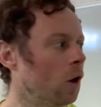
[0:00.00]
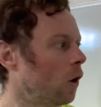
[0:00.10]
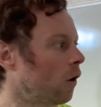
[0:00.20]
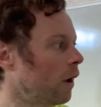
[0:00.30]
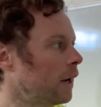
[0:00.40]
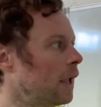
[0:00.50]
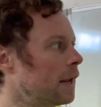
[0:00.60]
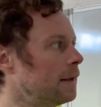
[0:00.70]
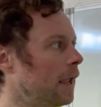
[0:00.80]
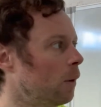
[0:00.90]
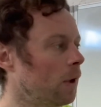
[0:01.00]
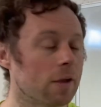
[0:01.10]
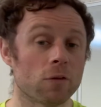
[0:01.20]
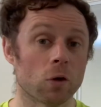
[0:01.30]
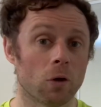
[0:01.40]
All right, now
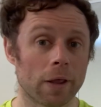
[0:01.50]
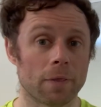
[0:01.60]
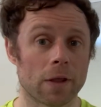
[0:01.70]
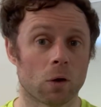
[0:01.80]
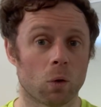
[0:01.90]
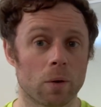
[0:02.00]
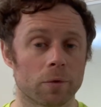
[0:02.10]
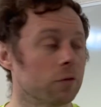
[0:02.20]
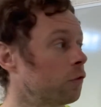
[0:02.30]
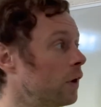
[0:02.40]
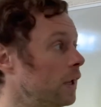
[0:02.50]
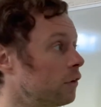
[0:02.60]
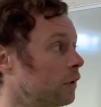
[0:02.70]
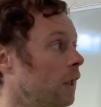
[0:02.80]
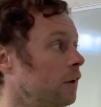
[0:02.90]
if you're in the equipment free,
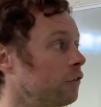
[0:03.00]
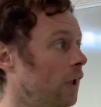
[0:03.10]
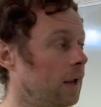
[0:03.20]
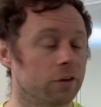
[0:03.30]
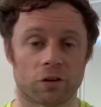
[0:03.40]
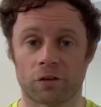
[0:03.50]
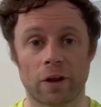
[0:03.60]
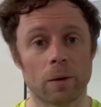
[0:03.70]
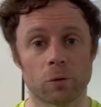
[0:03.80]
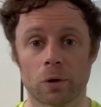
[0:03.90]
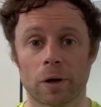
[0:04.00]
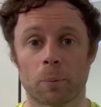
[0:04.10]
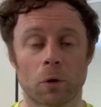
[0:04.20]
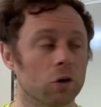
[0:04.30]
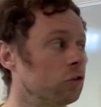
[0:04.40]
there's a lot of challenges. Sit-ups we're going to
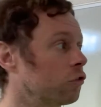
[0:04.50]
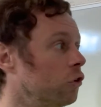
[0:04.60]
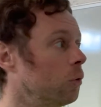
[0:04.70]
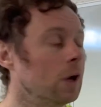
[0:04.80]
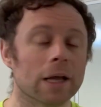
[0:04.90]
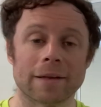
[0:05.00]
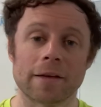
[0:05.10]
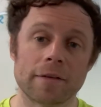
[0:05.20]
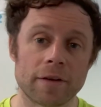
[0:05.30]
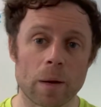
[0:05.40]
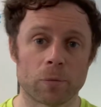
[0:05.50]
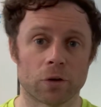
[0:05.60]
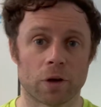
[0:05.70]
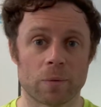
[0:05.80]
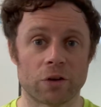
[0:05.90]
burn through, then dips
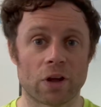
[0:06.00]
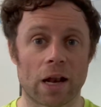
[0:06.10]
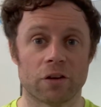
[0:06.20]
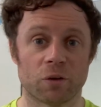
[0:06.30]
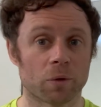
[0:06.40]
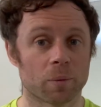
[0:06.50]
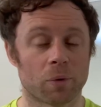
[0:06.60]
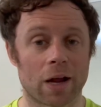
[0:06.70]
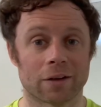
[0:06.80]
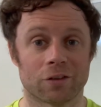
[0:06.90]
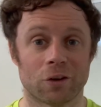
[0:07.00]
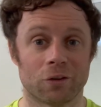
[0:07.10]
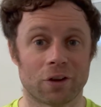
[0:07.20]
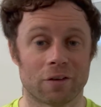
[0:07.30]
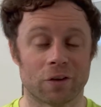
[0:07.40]
are going to be challenging. We're going to practice
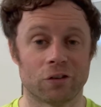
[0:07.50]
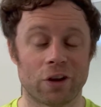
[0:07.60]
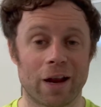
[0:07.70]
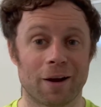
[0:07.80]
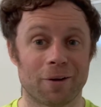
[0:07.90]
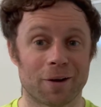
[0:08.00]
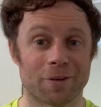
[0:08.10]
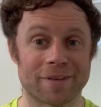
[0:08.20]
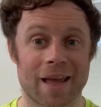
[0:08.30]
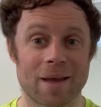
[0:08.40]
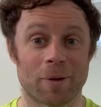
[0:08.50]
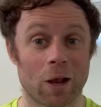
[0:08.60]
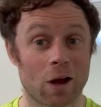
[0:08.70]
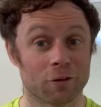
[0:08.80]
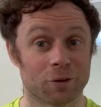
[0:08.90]
those off a chair, off a
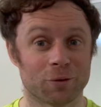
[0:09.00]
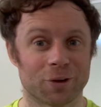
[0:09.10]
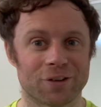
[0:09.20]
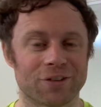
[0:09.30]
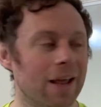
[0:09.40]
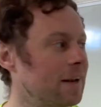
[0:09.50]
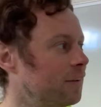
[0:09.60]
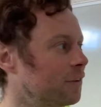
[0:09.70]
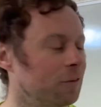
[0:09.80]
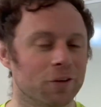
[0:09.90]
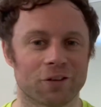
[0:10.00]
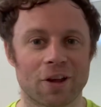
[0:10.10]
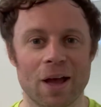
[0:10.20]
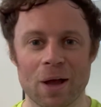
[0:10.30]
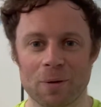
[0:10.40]
table, off some sort of steady surface.
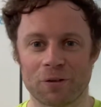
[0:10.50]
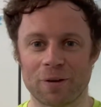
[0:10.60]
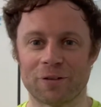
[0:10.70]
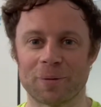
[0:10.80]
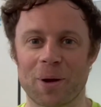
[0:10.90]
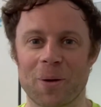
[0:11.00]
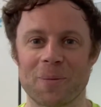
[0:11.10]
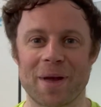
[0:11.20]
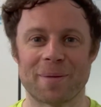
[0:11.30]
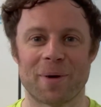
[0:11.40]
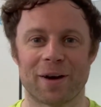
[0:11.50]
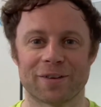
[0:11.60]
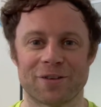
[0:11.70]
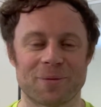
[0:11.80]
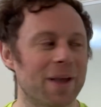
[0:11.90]
We've seen some of the homemade
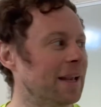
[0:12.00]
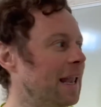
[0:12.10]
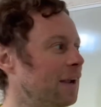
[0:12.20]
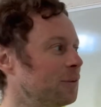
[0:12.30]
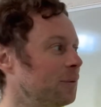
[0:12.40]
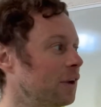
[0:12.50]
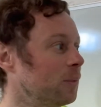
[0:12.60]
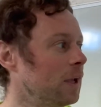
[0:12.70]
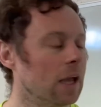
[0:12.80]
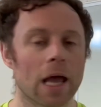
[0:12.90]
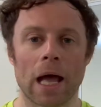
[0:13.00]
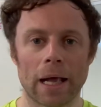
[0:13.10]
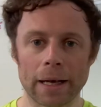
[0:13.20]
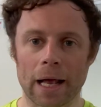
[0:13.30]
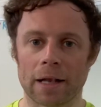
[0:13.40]
boxes you made next week.
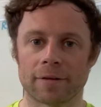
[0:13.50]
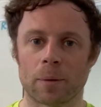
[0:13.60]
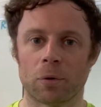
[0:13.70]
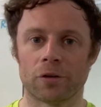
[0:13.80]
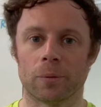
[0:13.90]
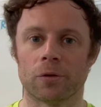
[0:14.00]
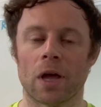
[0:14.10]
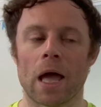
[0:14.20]
And then handstand push-ups.